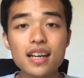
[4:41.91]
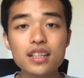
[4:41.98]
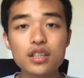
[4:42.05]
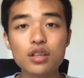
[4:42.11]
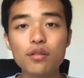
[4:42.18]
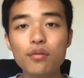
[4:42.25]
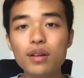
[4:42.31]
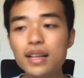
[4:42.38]

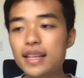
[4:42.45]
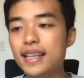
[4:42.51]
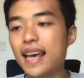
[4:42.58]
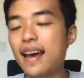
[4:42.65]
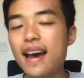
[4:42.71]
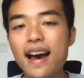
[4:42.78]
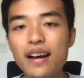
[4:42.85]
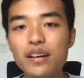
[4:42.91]
to really
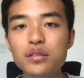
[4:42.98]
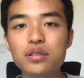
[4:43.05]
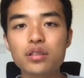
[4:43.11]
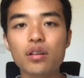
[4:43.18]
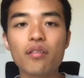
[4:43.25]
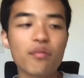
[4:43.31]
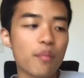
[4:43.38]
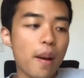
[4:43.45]
get out
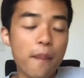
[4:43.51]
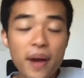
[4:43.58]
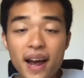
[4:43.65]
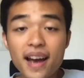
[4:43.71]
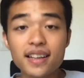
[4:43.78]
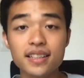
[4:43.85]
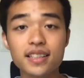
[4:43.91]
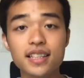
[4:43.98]
of my
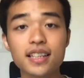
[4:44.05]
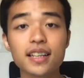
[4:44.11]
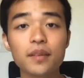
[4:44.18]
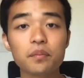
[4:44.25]
past.